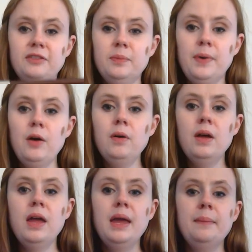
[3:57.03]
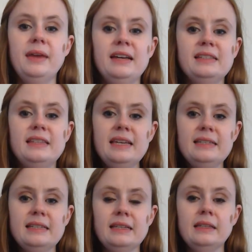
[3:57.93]
of the bow because
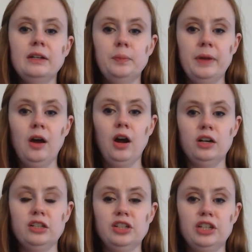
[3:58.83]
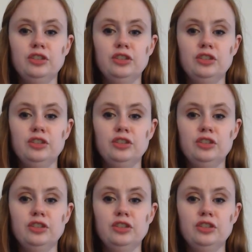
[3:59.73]
this is a little bit harder to